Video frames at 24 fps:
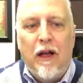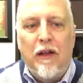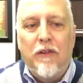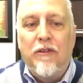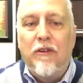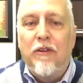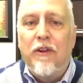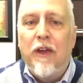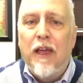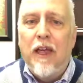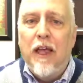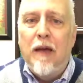
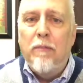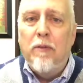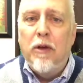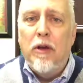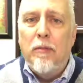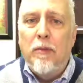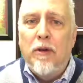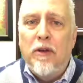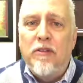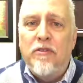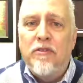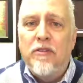Today I'm going
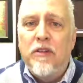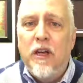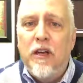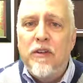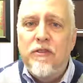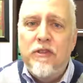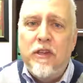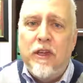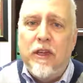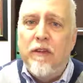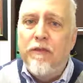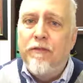to be
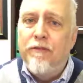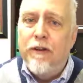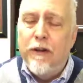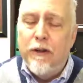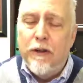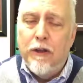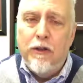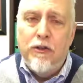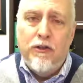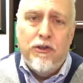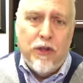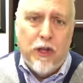discussing in
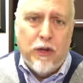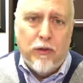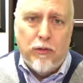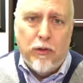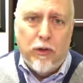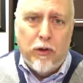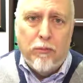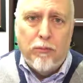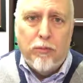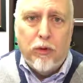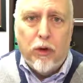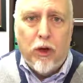fairly
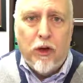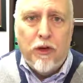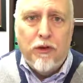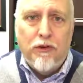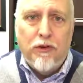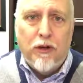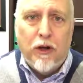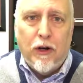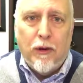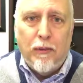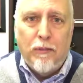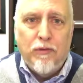general and broad
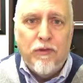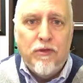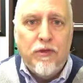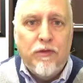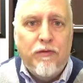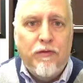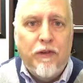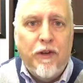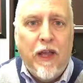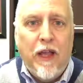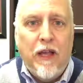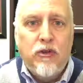terms
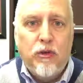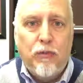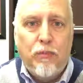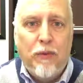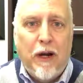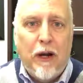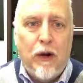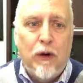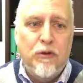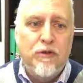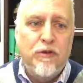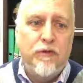financial
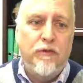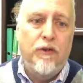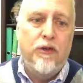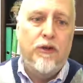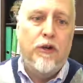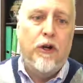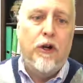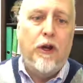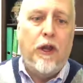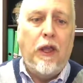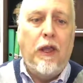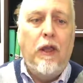powers of
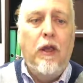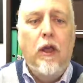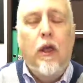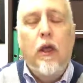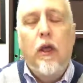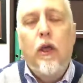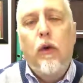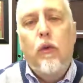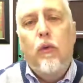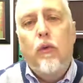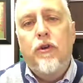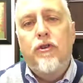attorney,
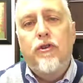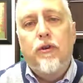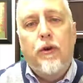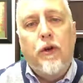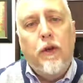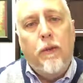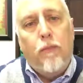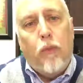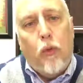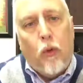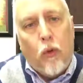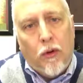which are
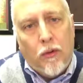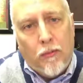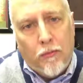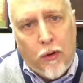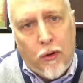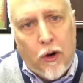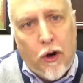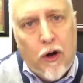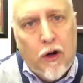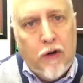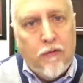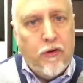an
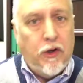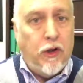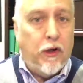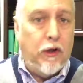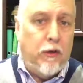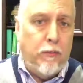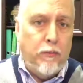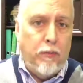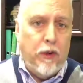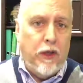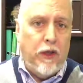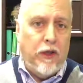important part of a
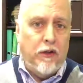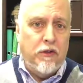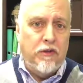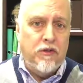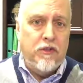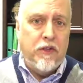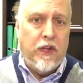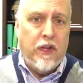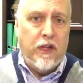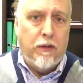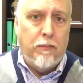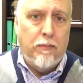complete
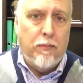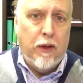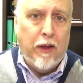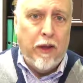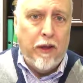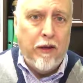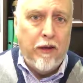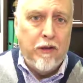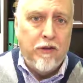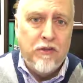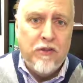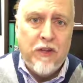
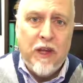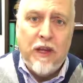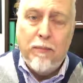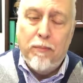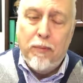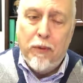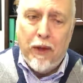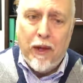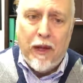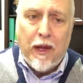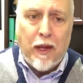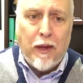
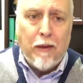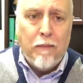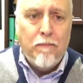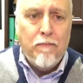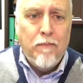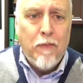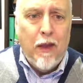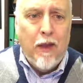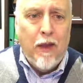estate plan.